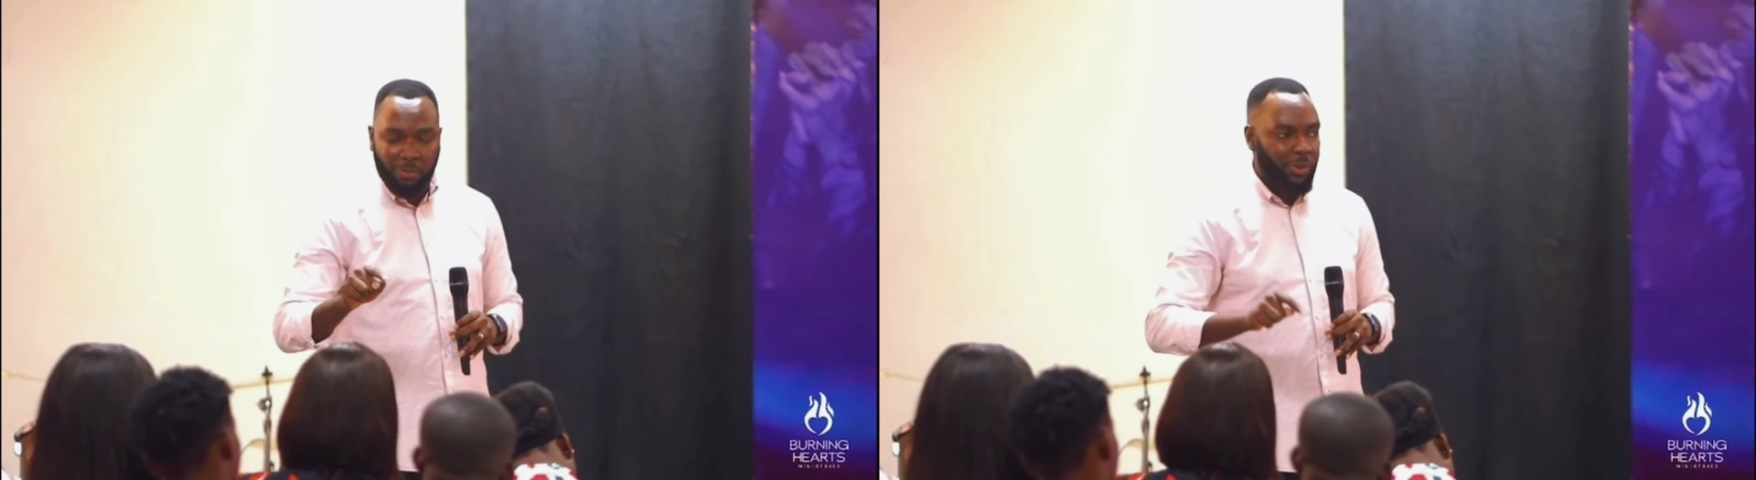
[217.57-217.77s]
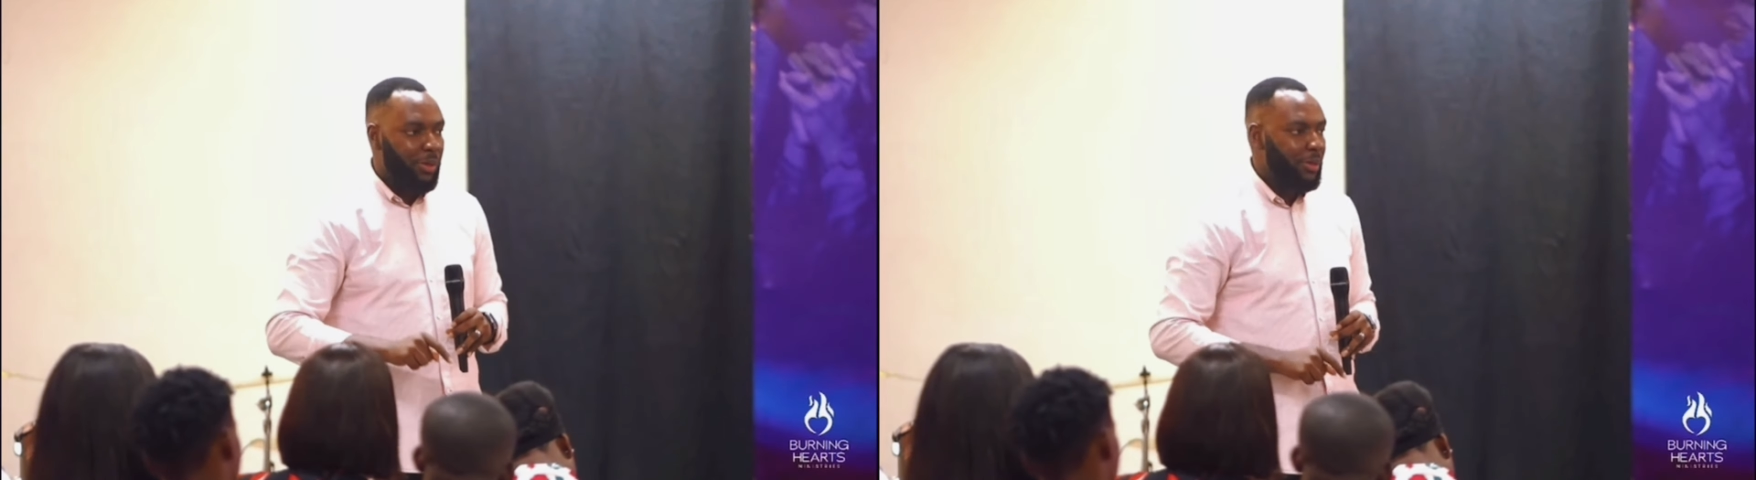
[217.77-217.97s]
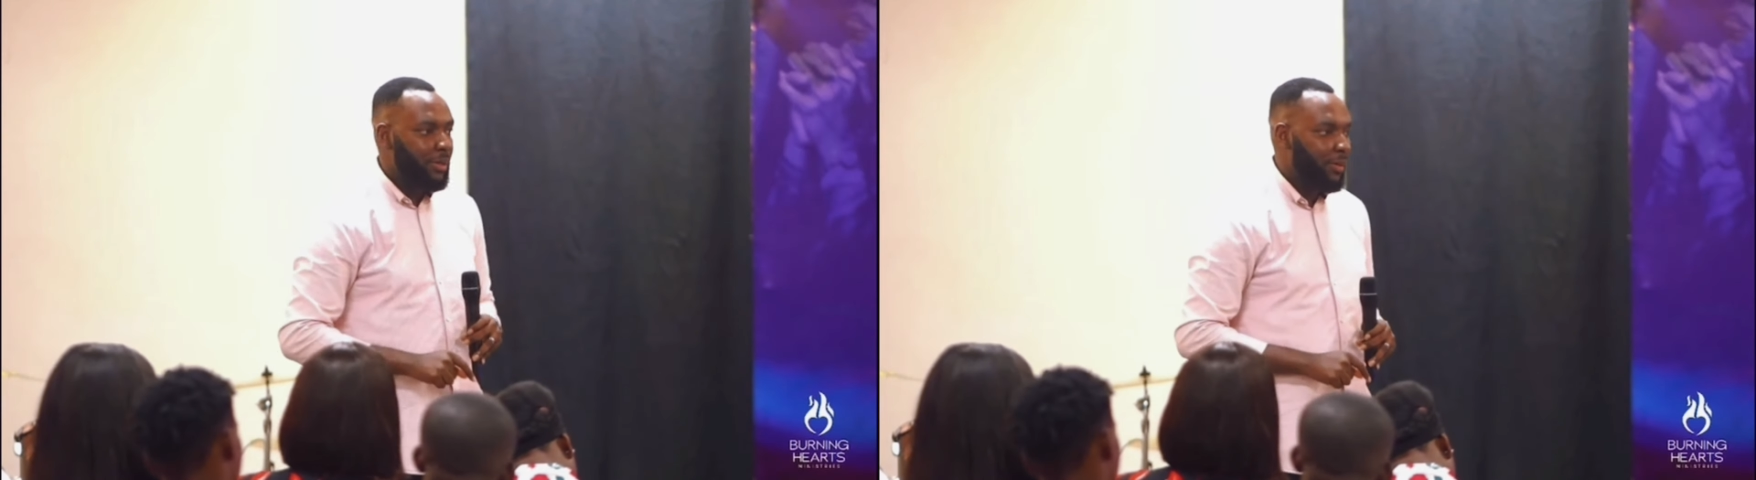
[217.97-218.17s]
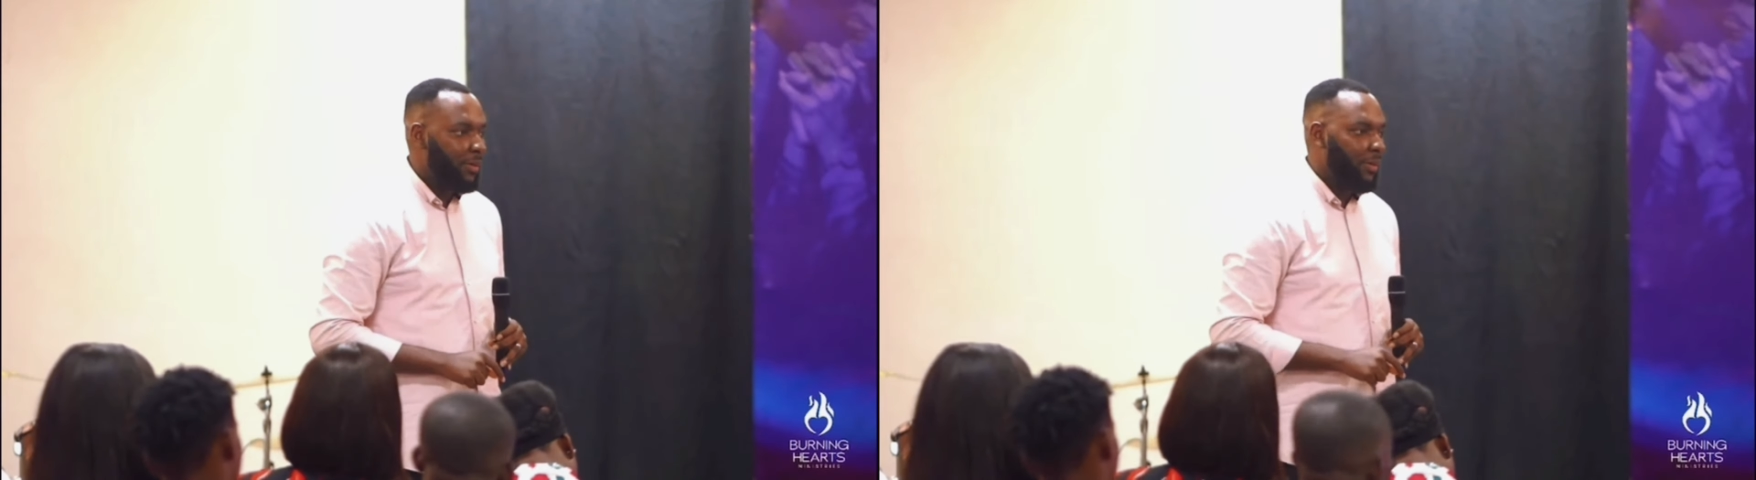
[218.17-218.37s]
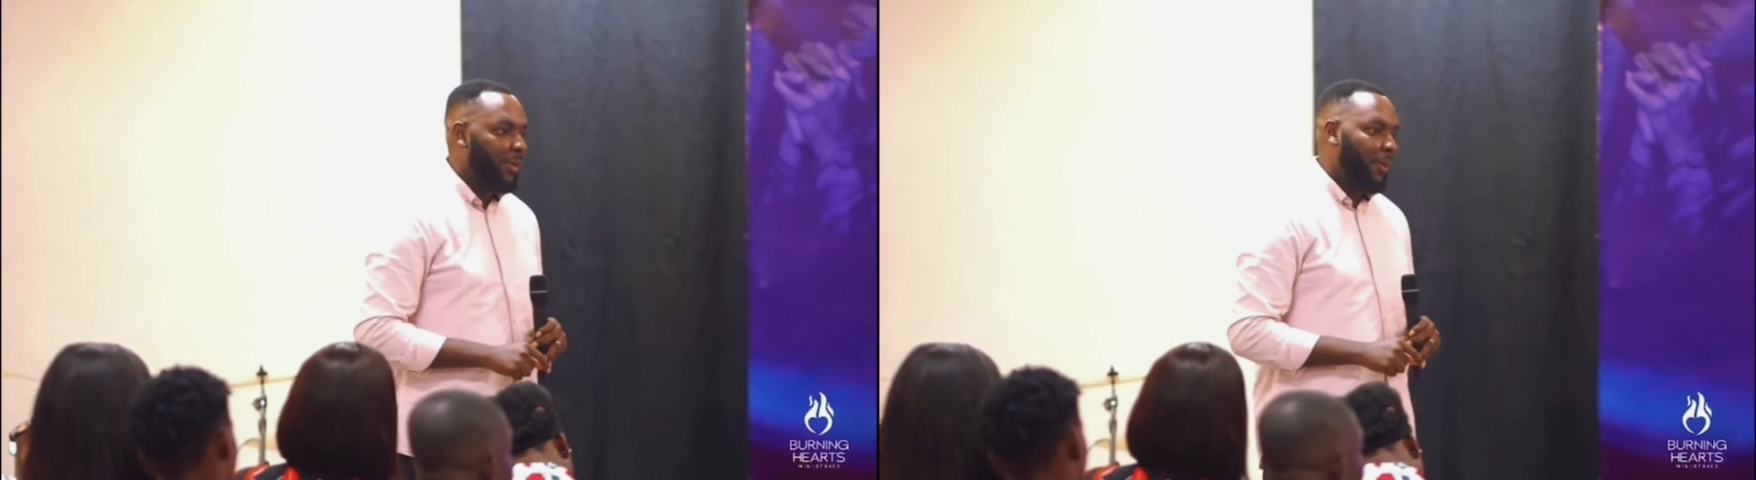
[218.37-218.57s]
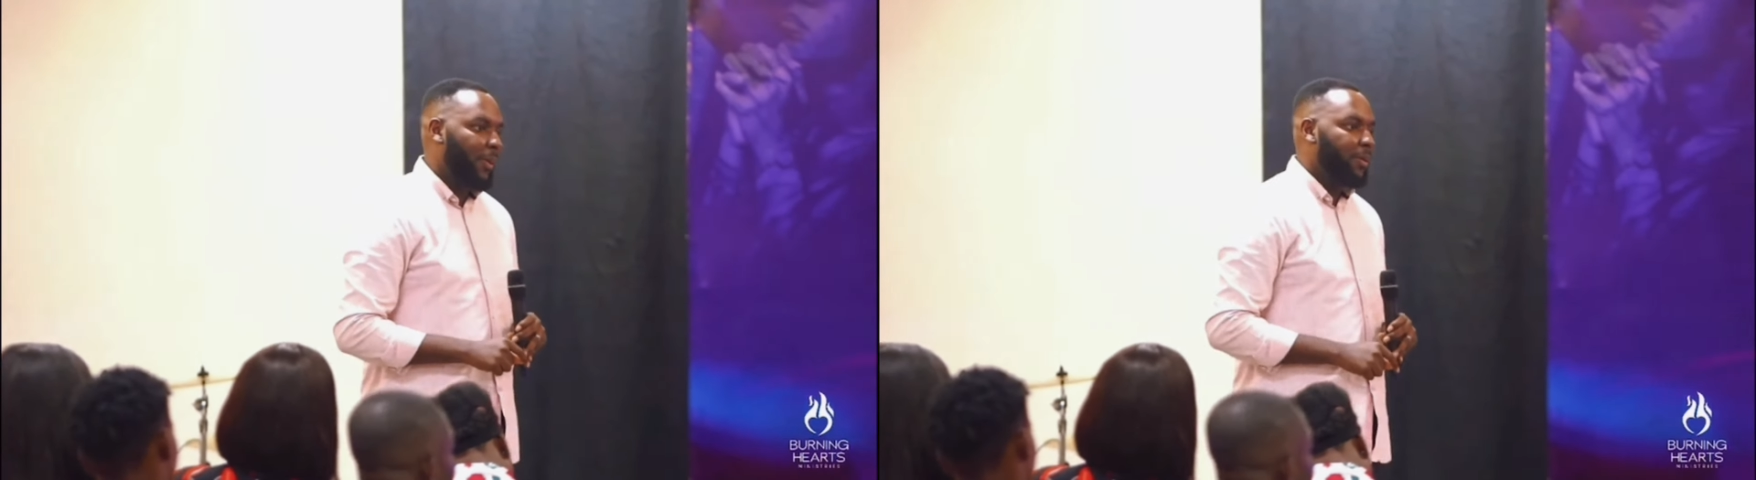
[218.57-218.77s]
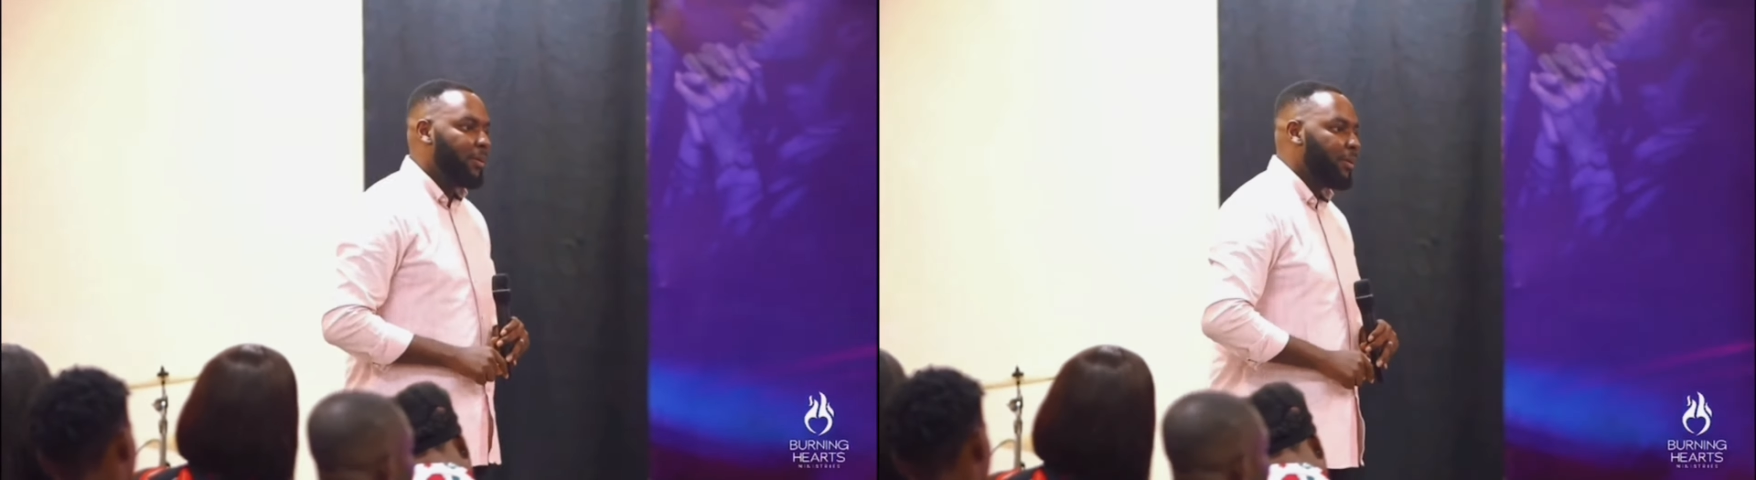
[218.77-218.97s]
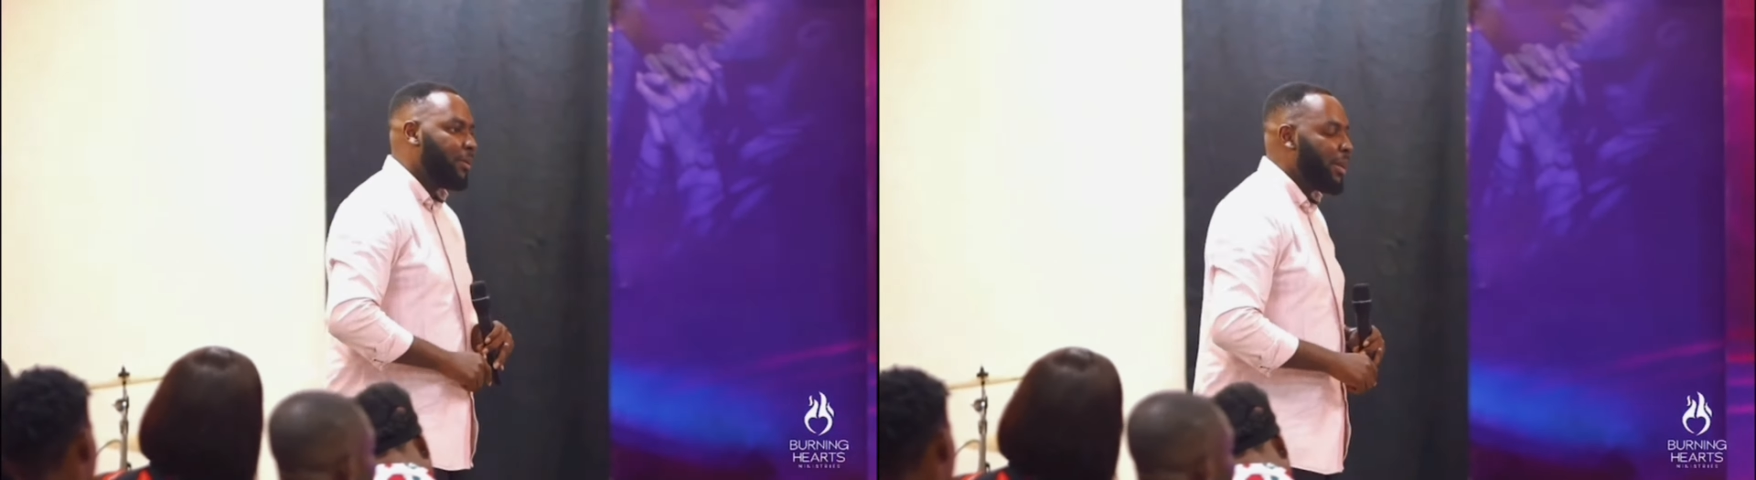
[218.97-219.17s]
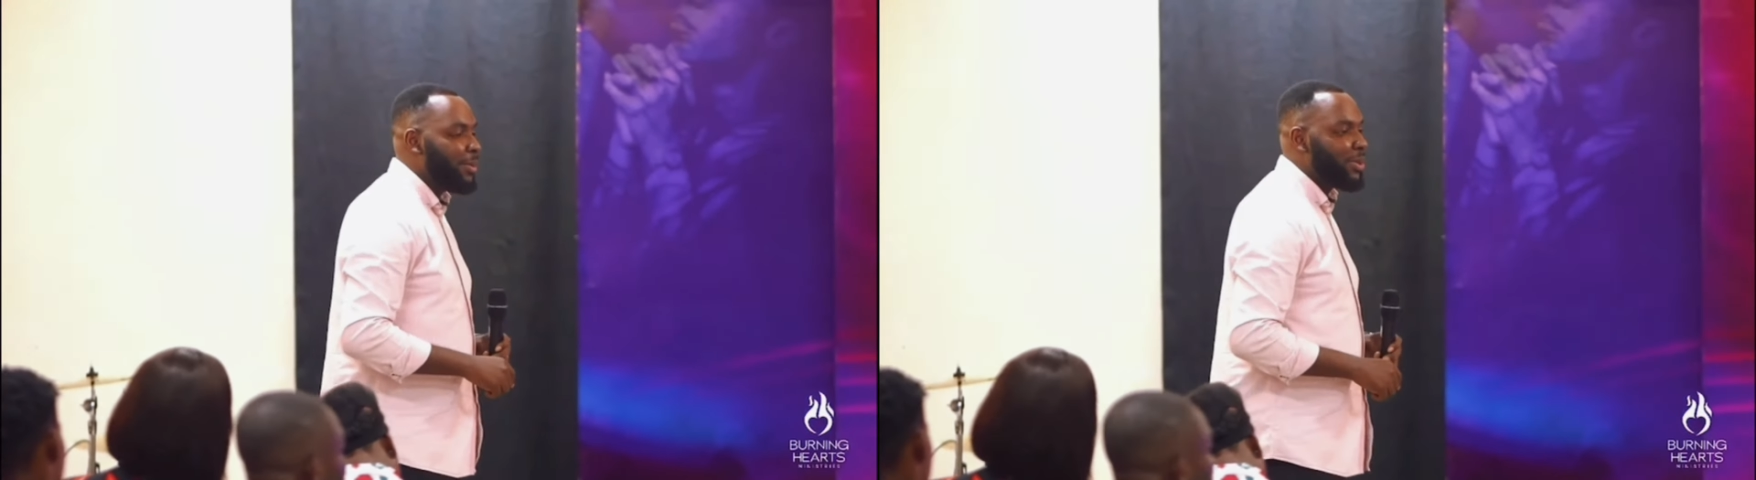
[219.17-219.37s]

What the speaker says: point, I'm sorry,